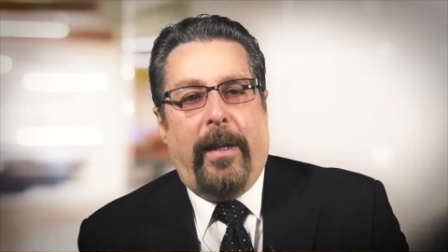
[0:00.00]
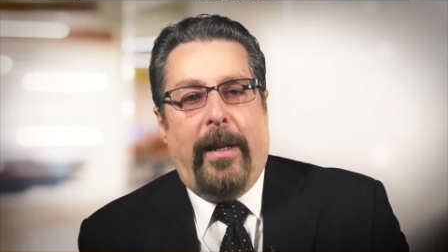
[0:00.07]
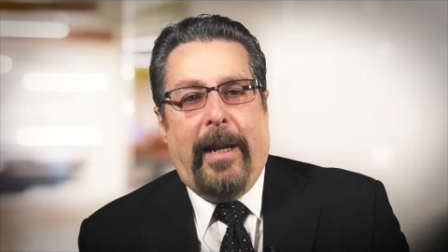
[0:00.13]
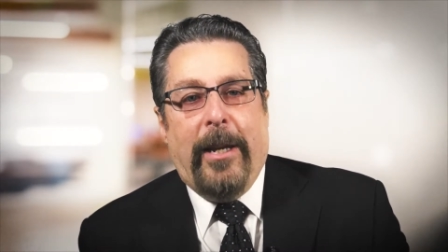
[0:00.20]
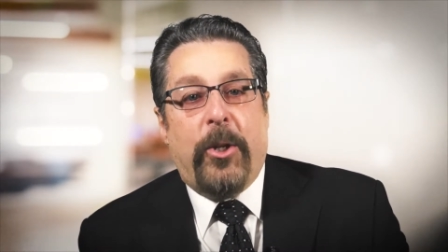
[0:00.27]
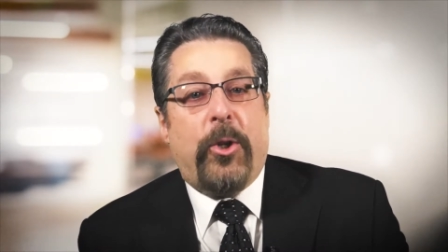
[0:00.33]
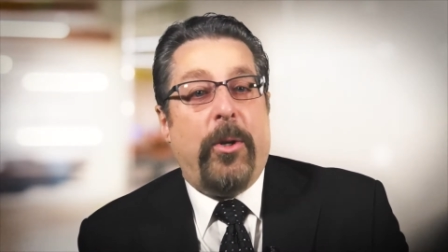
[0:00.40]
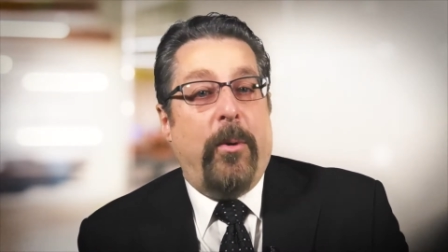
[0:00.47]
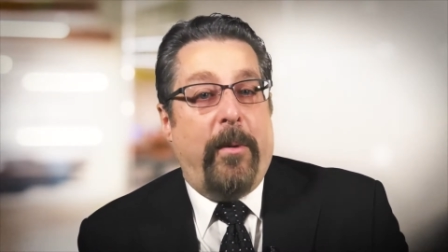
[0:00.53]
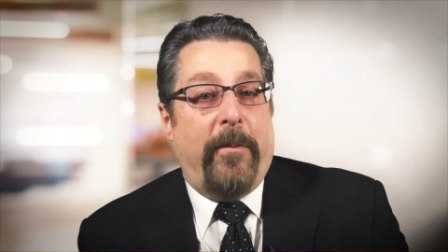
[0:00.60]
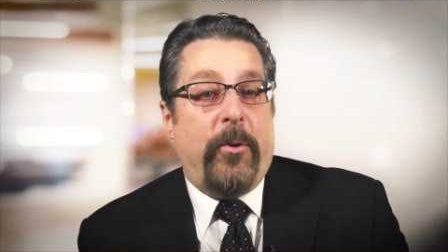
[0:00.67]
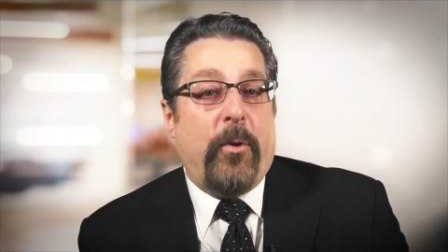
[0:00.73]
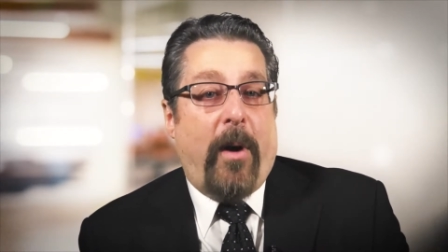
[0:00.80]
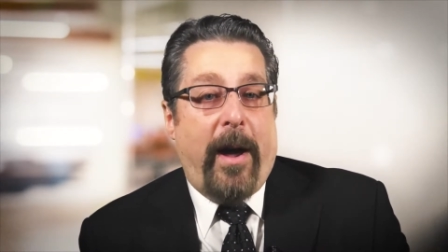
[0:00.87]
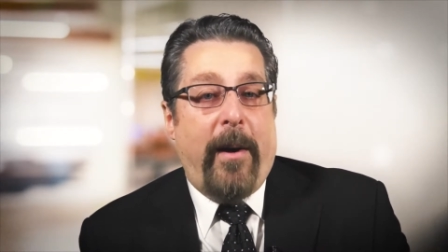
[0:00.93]
The issue
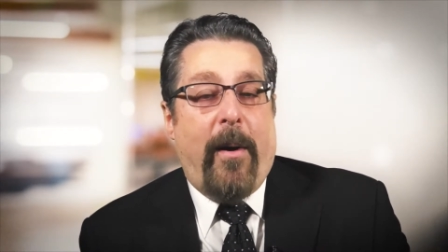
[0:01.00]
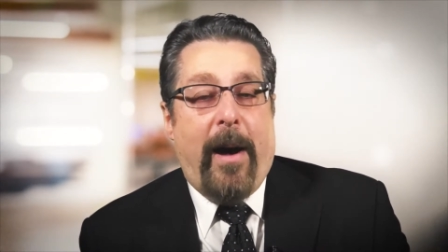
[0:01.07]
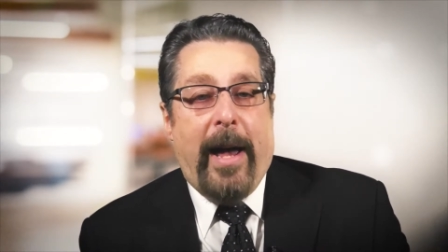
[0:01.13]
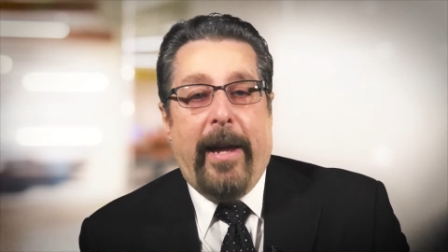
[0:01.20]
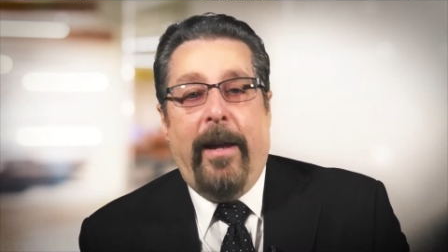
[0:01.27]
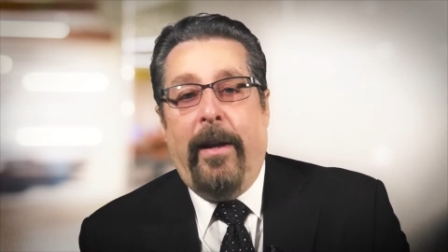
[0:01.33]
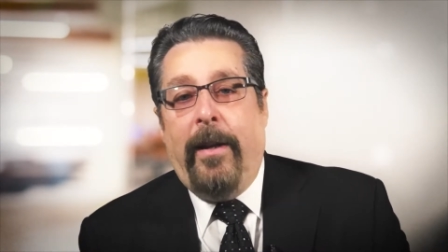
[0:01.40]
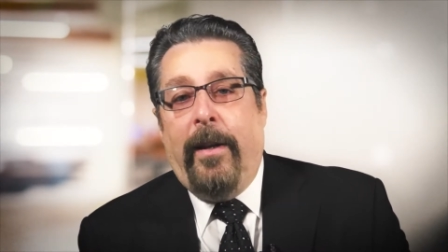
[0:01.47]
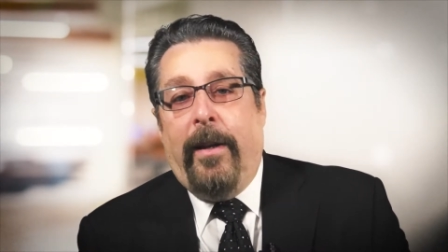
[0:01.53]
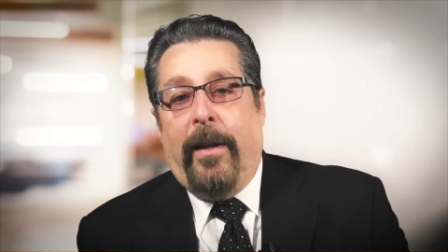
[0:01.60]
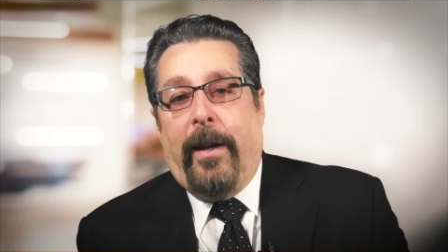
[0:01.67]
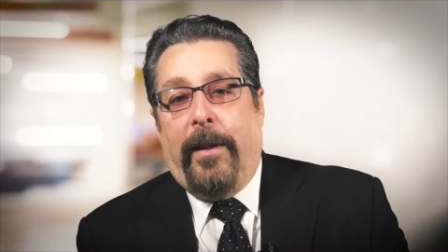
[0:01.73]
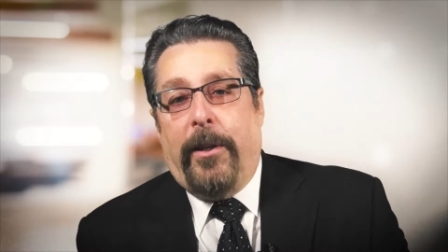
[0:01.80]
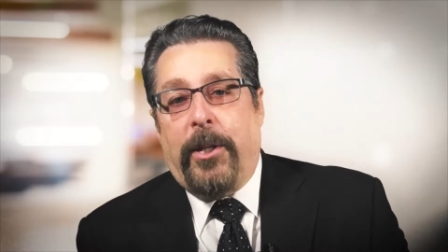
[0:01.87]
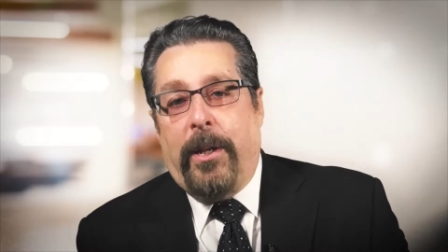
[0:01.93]
of dry eye
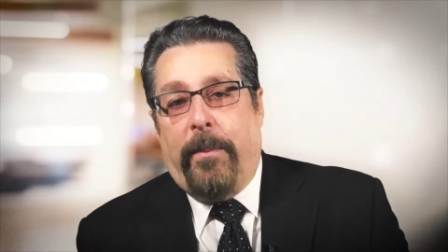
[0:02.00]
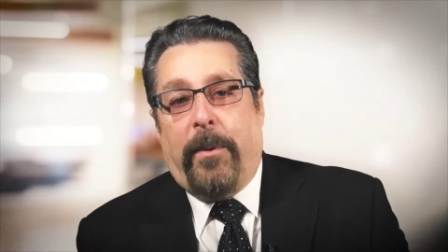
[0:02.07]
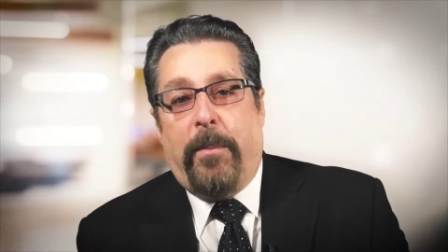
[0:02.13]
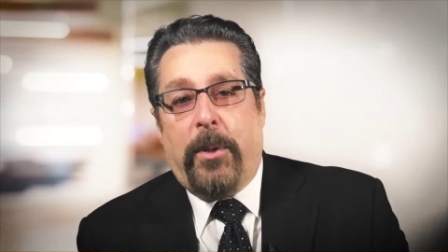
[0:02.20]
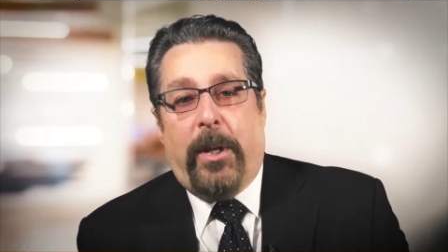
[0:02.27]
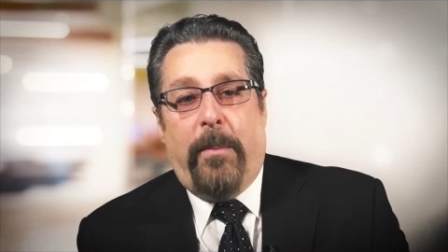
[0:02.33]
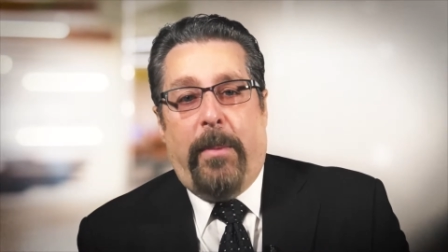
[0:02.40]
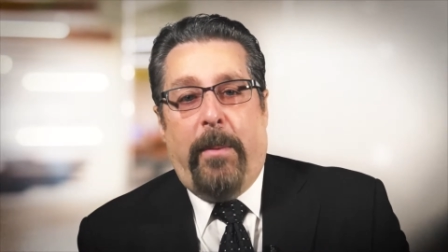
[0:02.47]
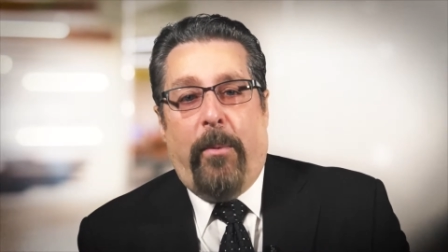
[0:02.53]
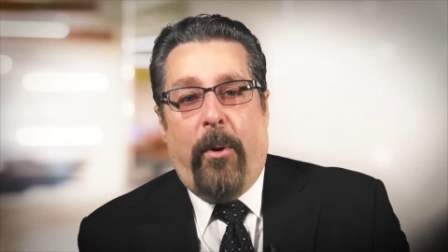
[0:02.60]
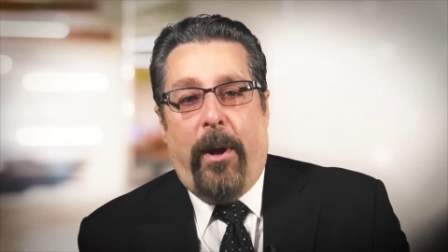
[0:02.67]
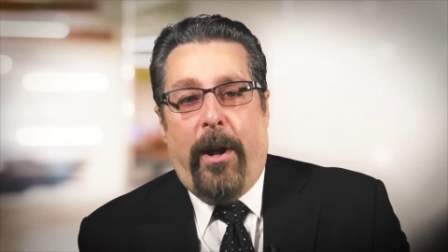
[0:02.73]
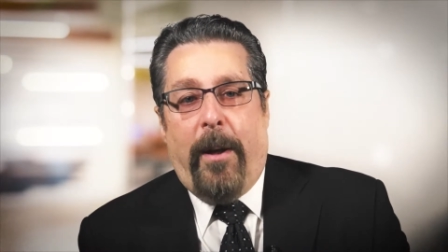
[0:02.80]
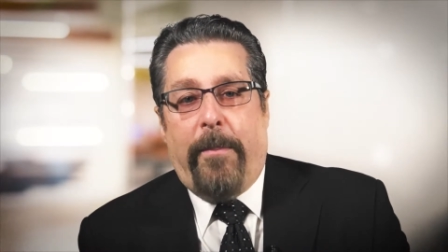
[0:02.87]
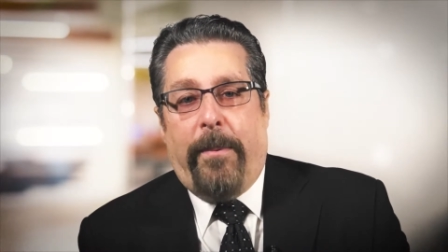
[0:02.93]
and the symptoms can be
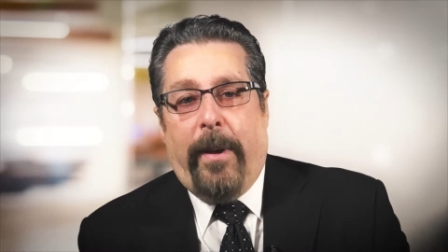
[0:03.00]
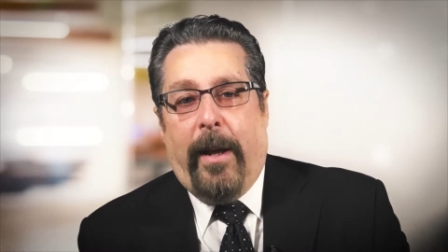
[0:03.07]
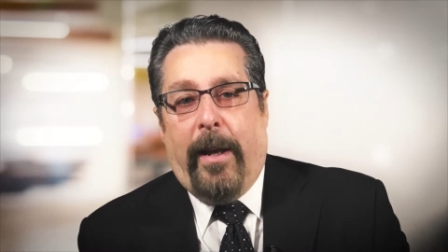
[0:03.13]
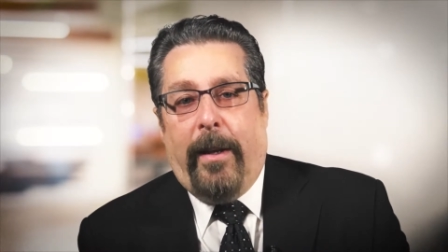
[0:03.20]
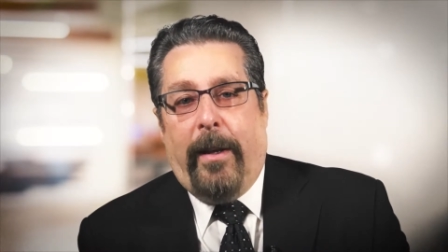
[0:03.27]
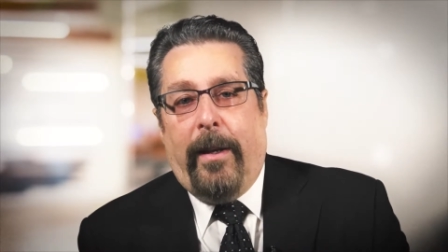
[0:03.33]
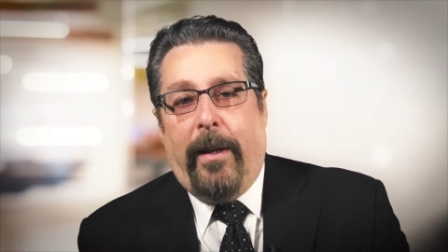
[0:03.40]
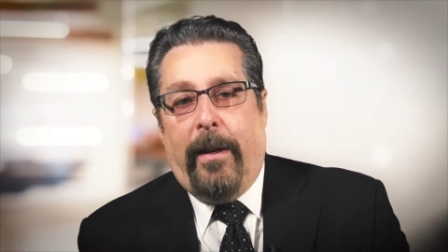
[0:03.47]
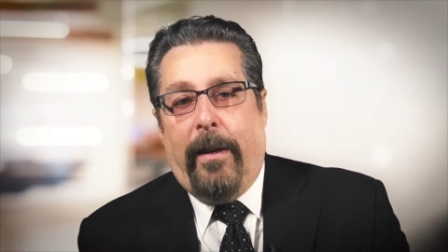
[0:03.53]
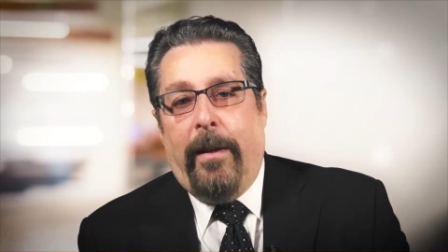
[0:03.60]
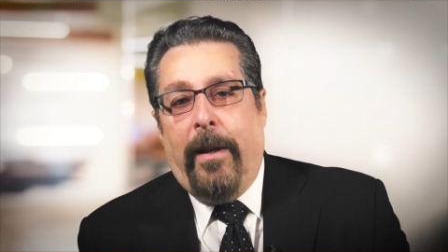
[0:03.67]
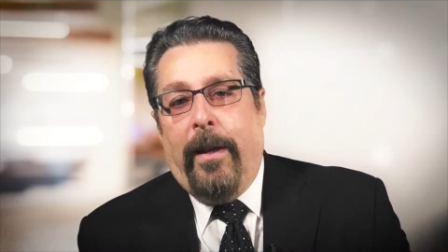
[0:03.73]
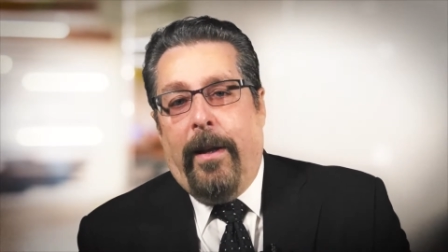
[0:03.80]
brought up and uh,